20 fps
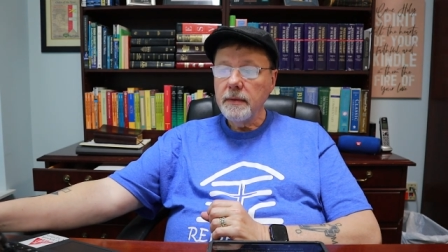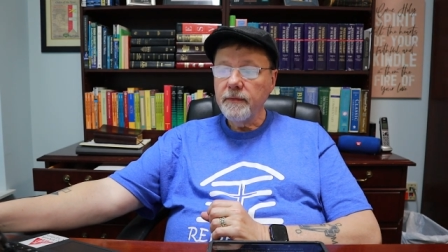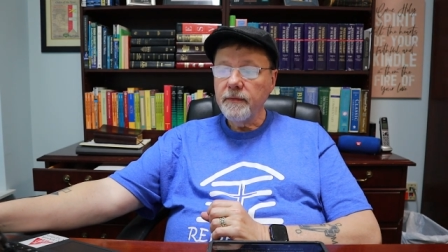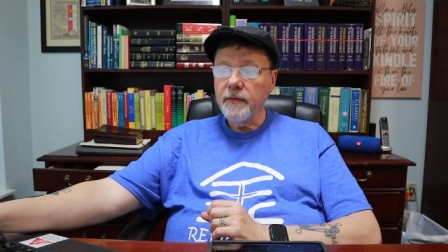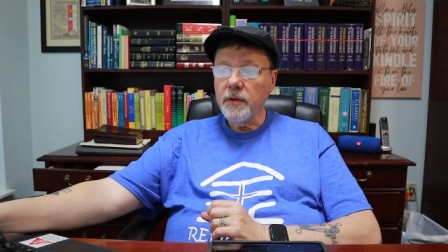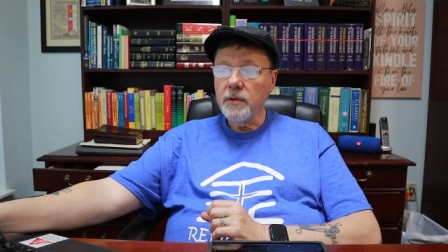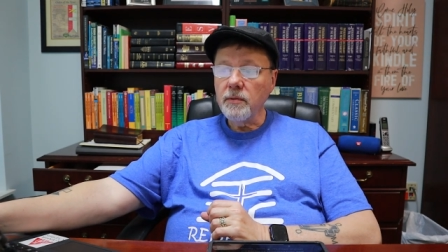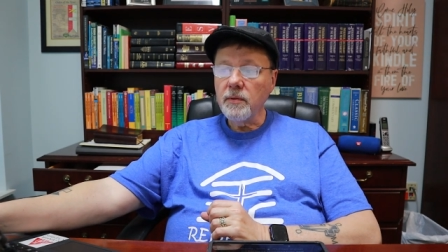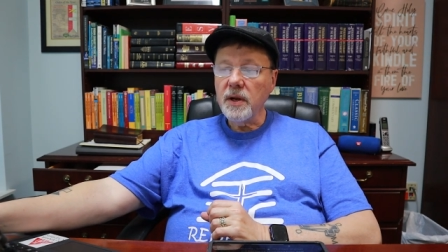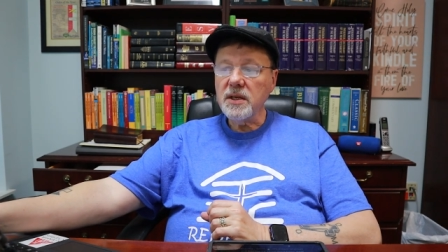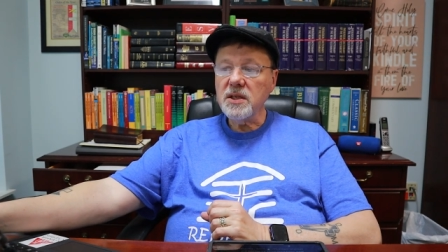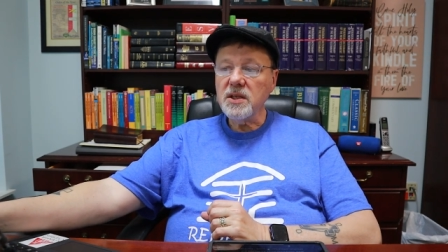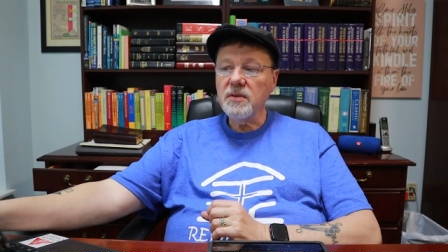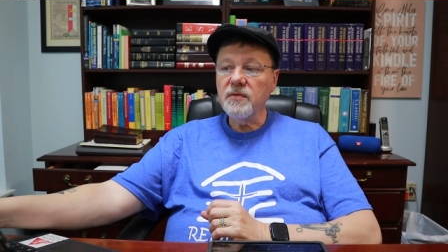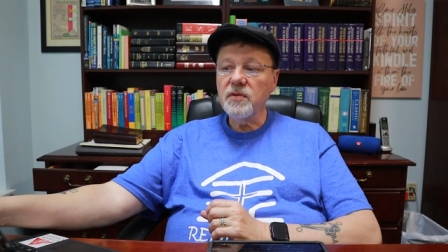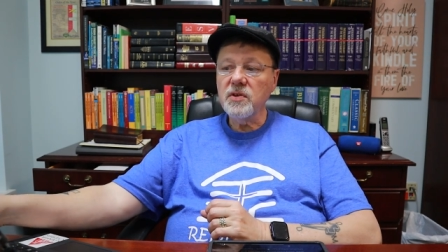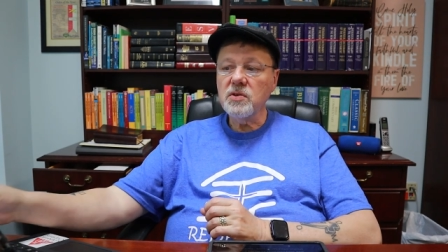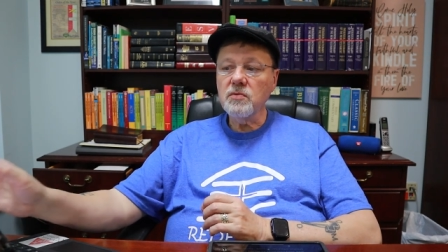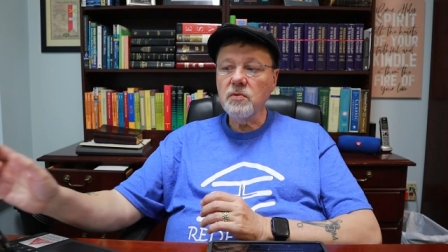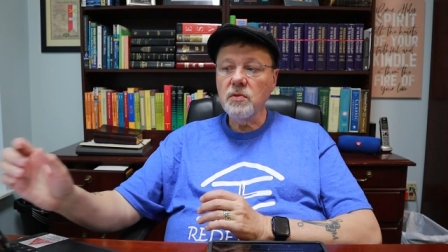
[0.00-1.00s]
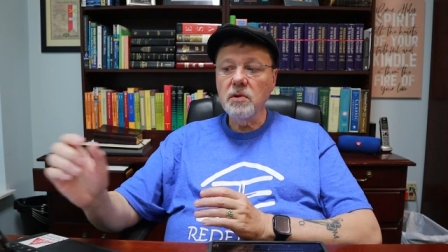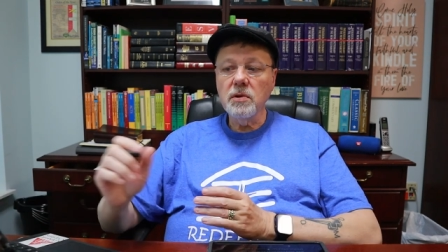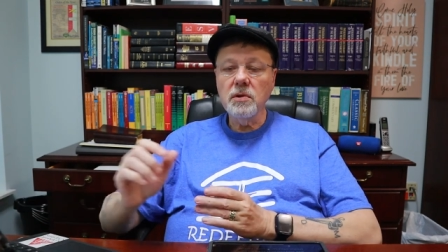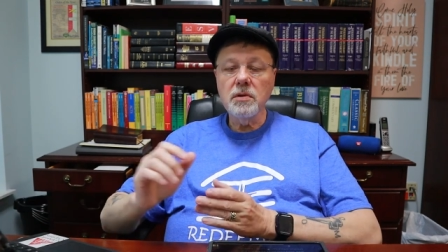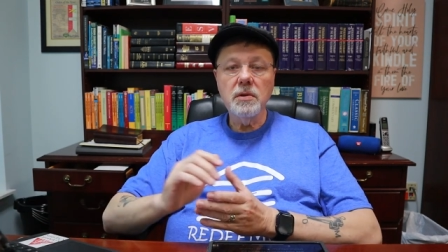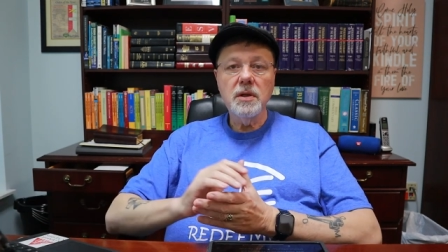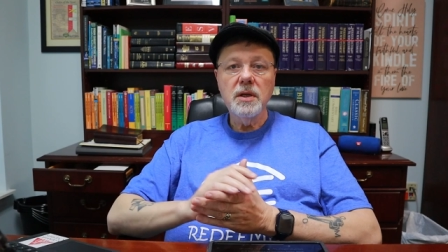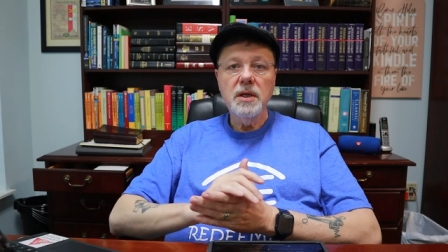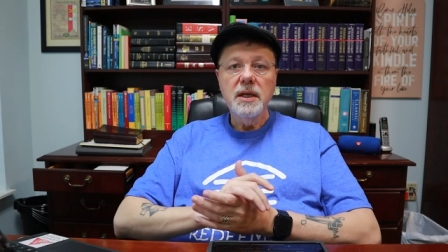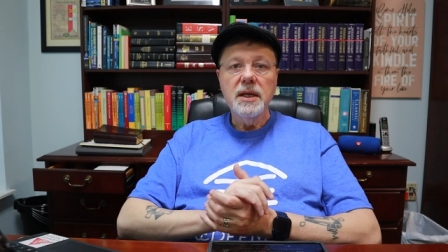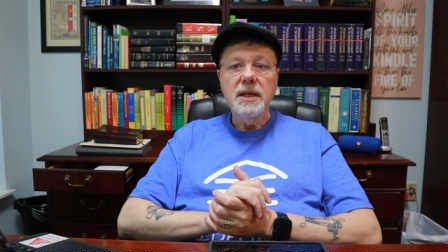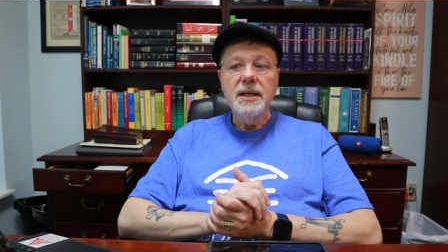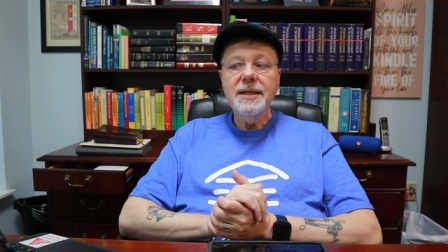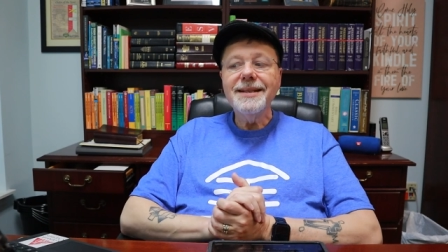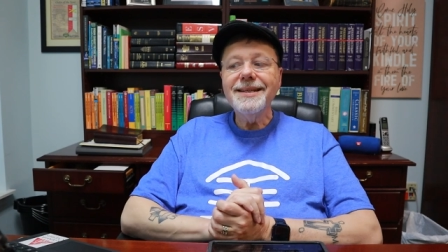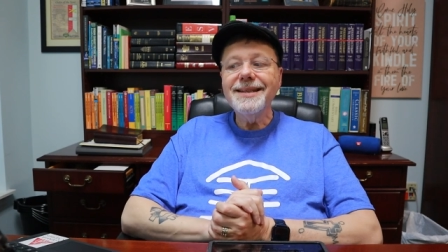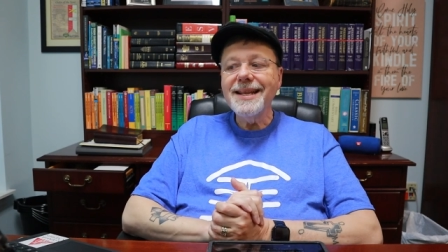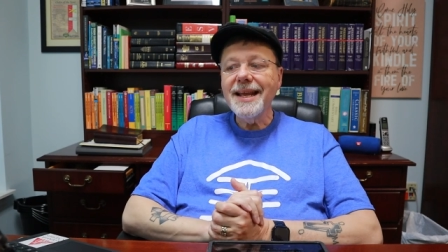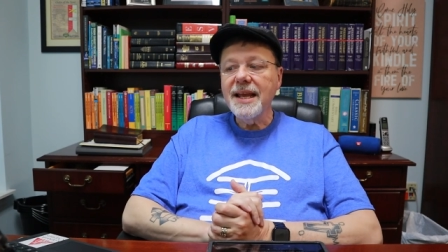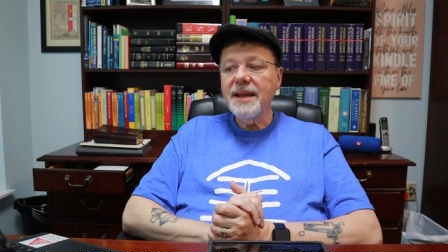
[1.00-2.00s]
for the rest of his rule,
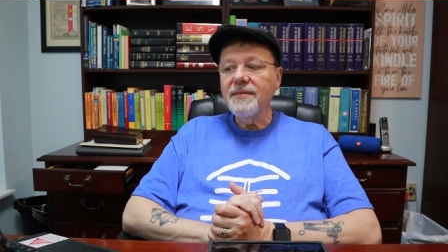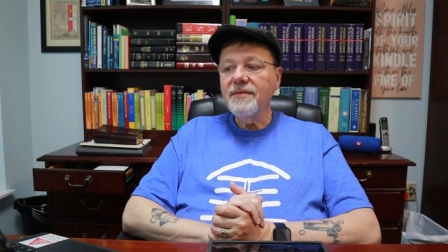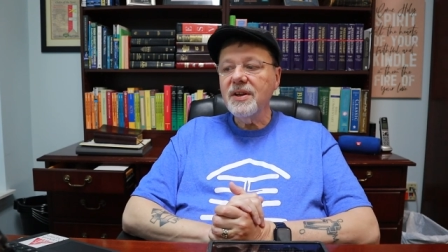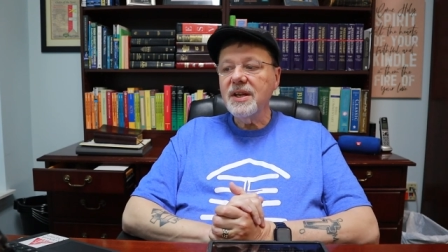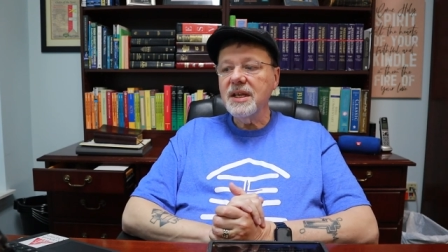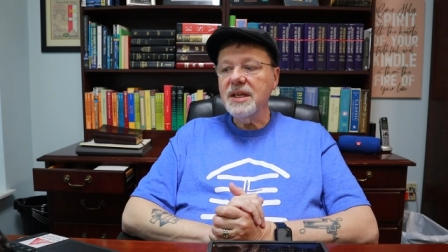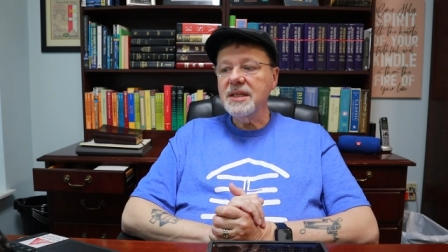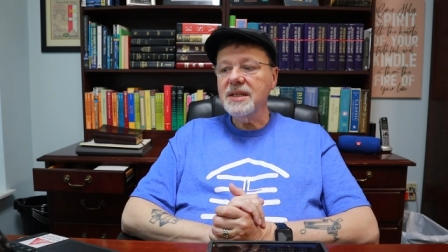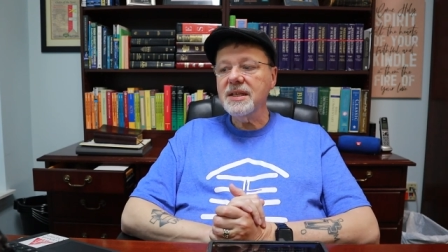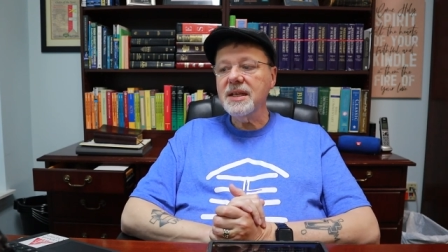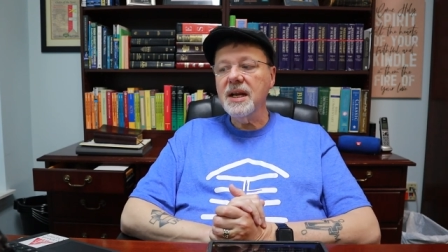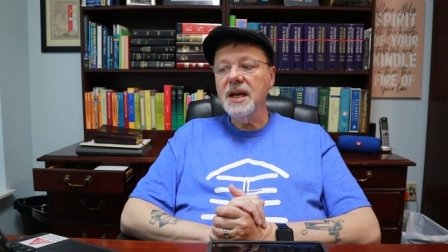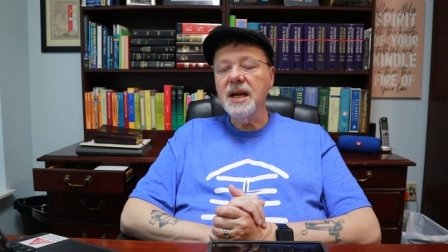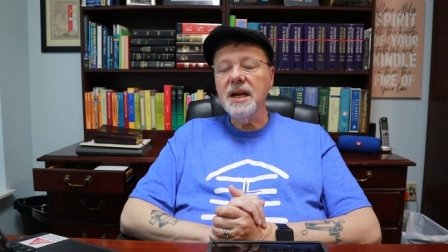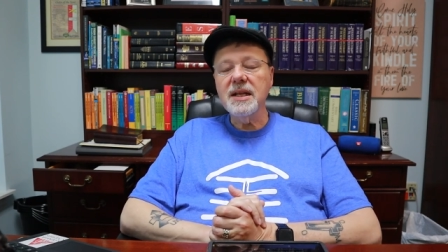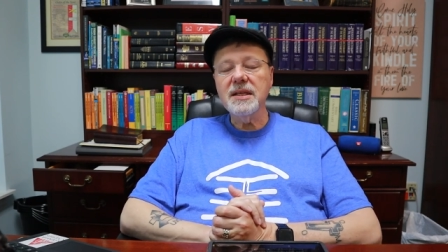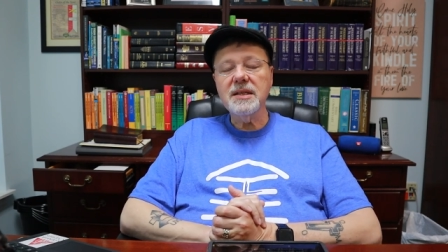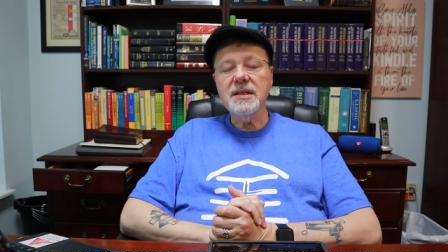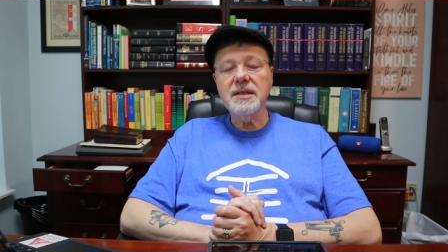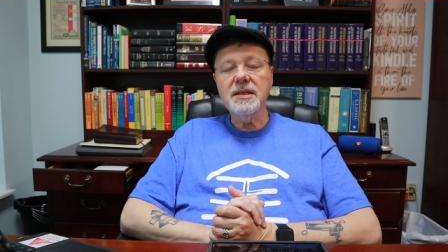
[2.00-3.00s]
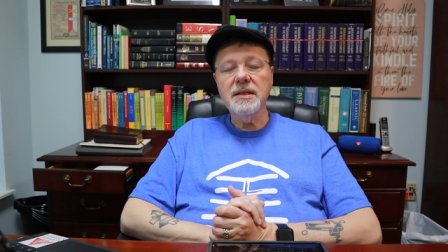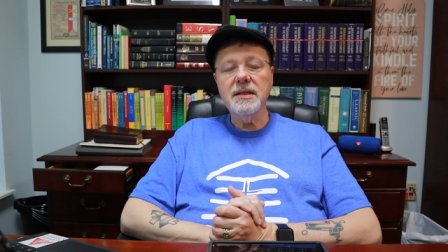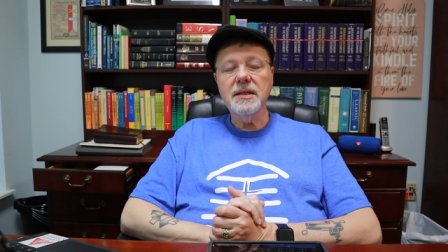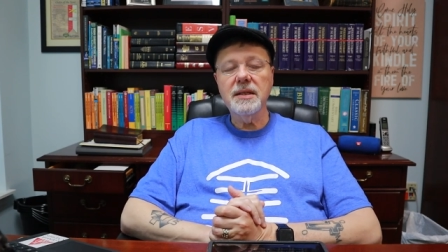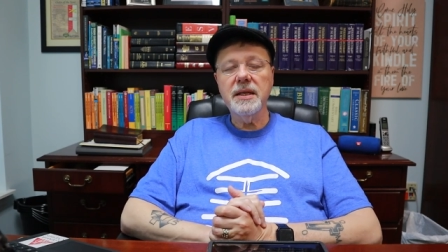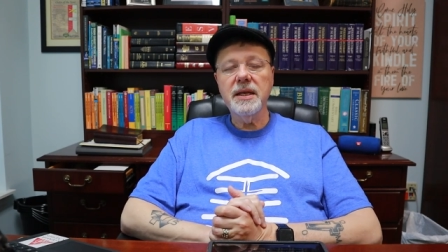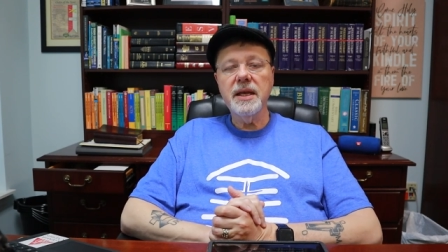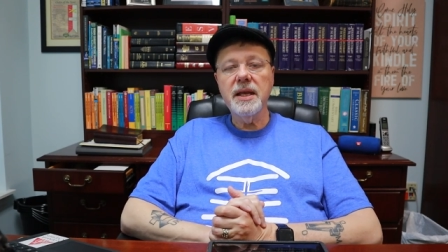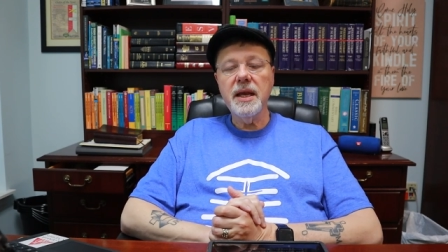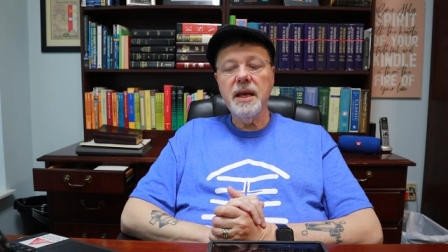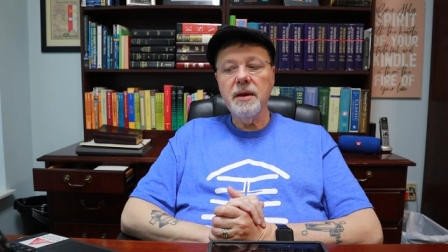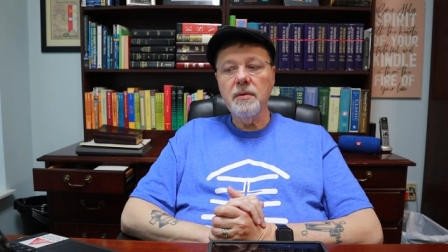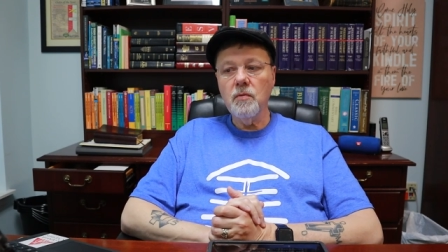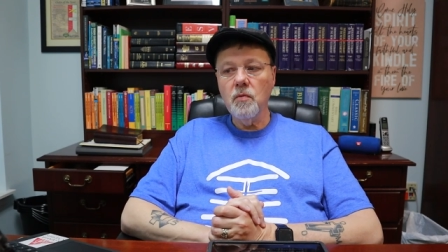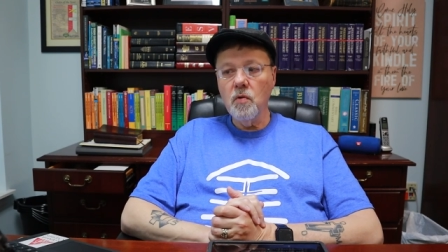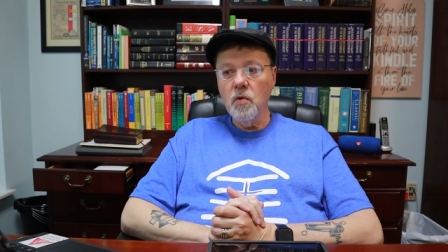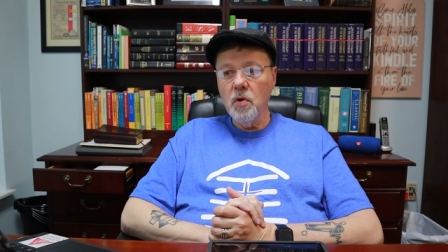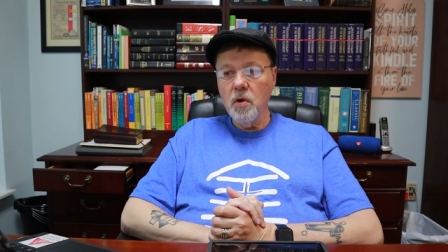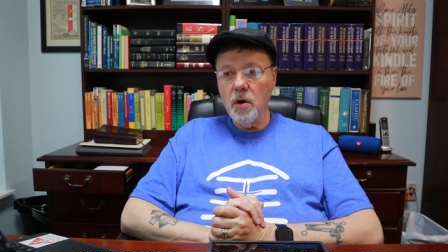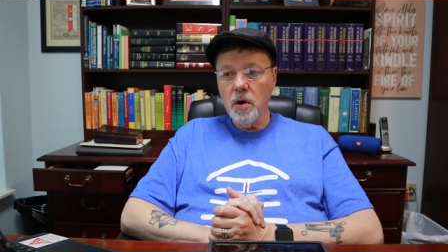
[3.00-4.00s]
David is constantly at
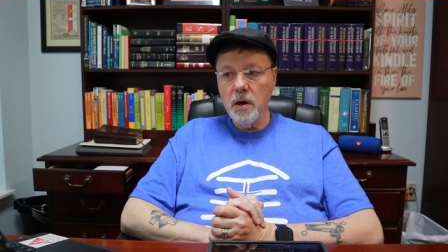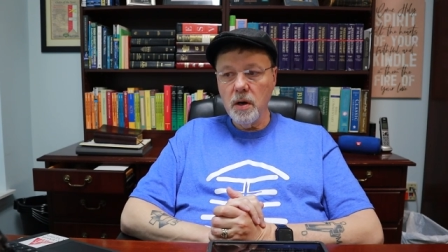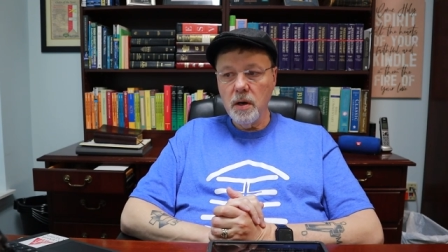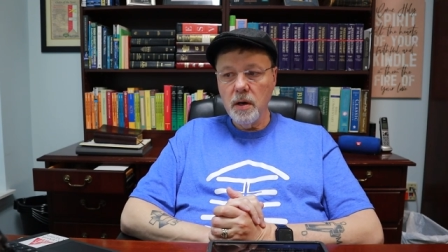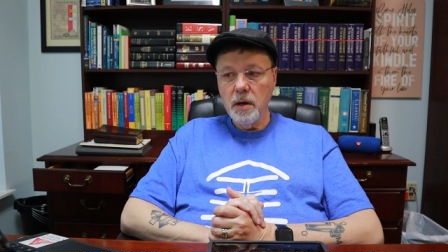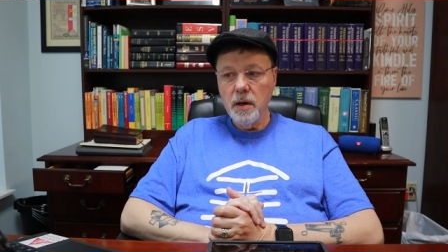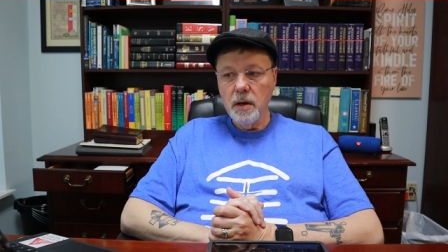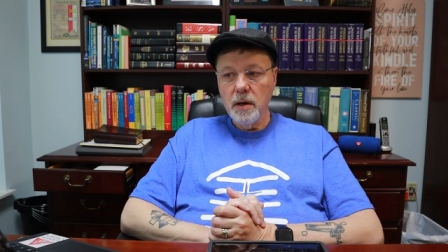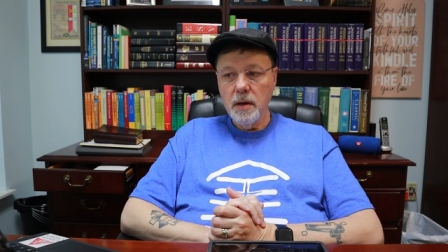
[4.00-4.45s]
war,